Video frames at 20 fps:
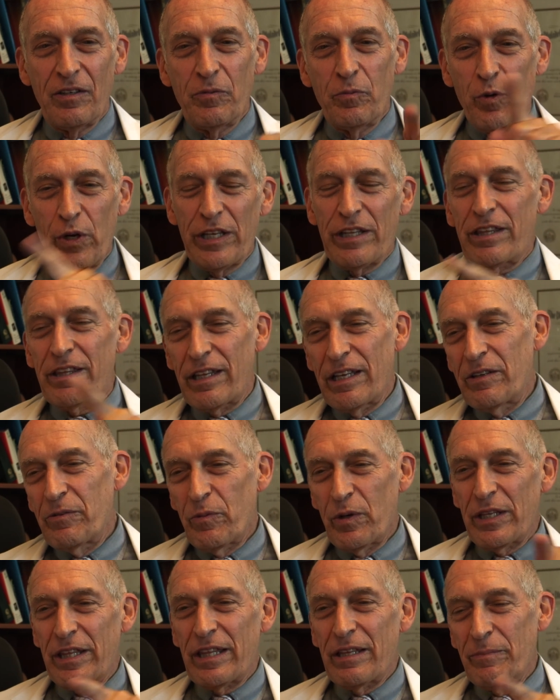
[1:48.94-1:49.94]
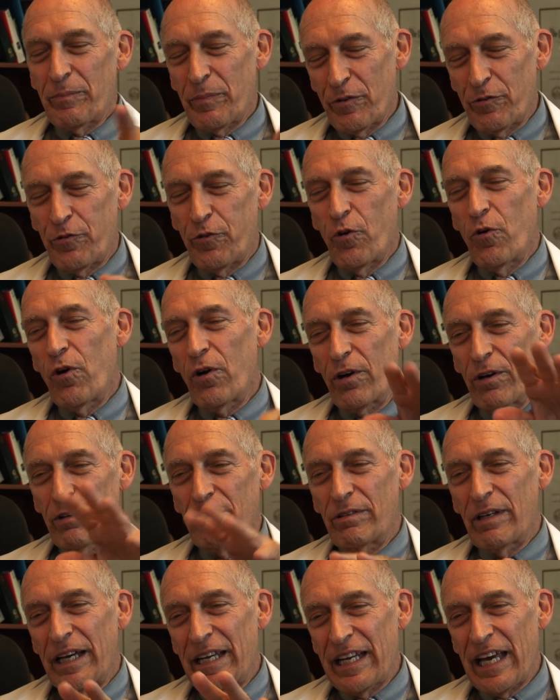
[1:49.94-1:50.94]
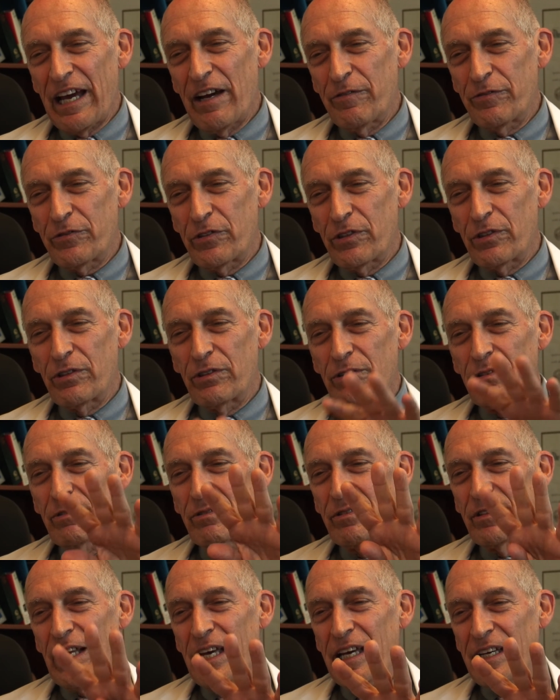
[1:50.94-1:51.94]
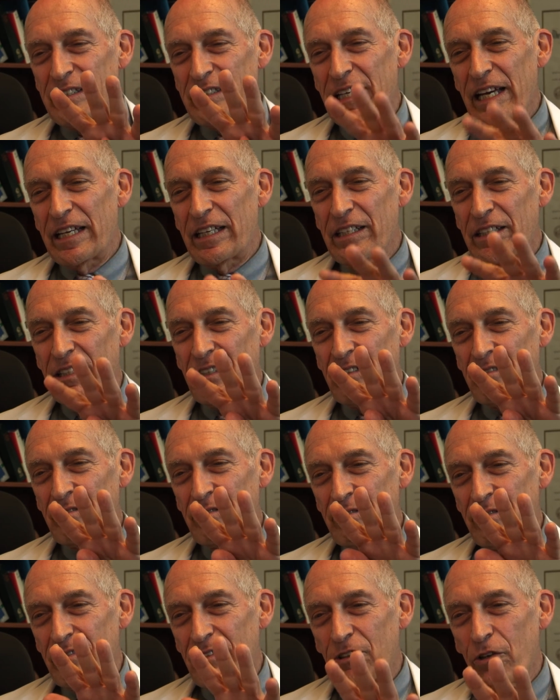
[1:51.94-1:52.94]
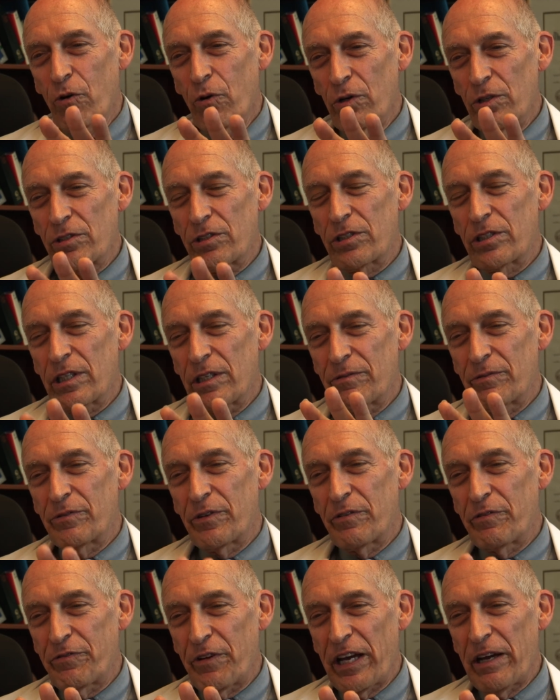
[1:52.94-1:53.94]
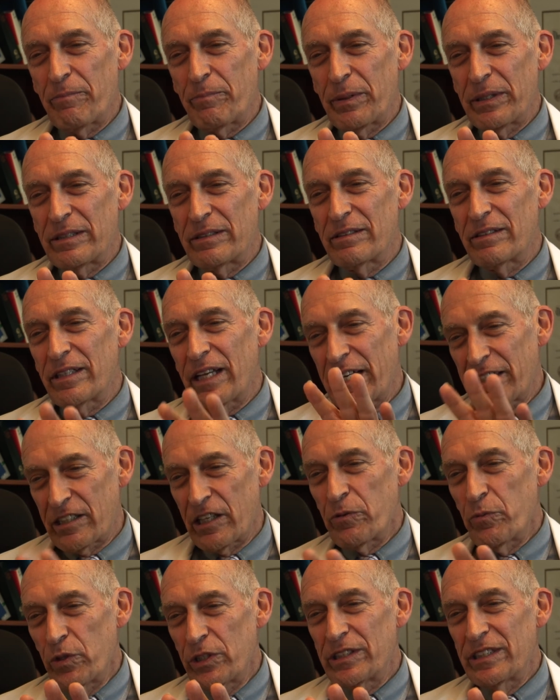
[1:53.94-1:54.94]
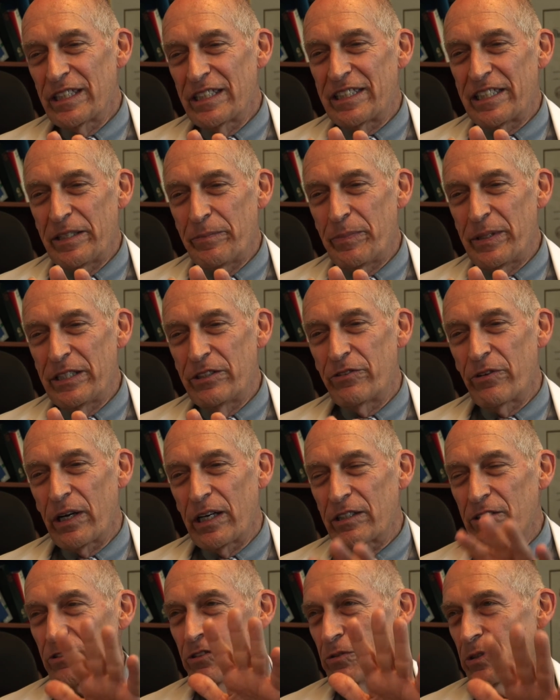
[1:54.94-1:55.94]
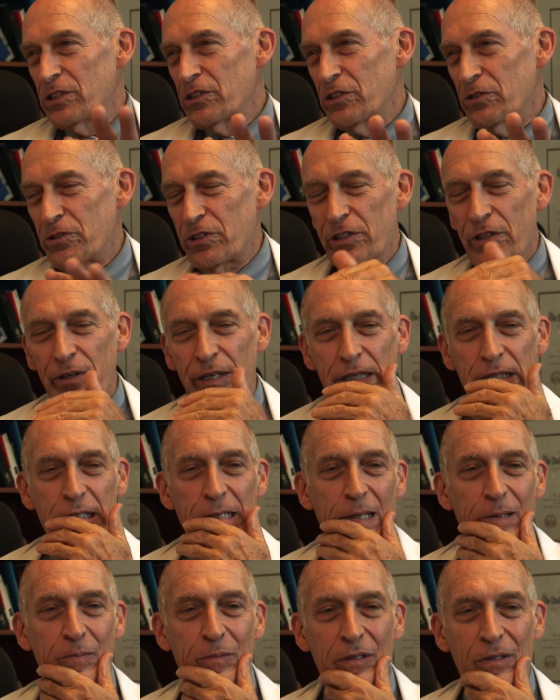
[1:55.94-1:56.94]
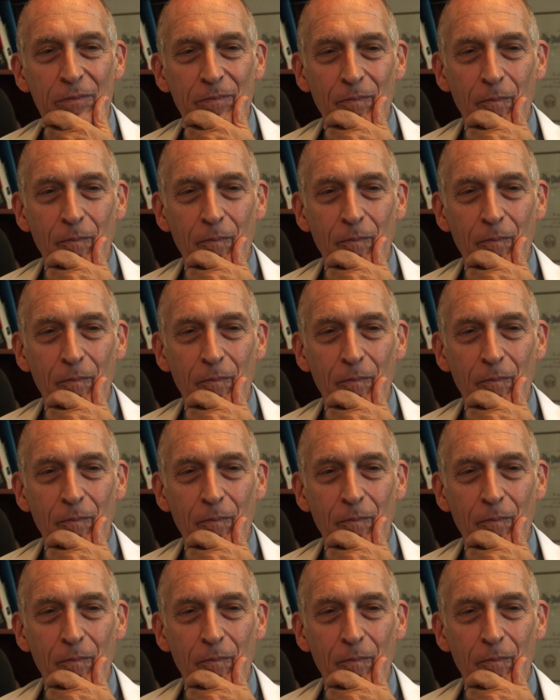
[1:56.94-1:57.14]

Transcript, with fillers: with and with before and after they had taken a course of rifampin like they would in the T B drug to induce their enzymes.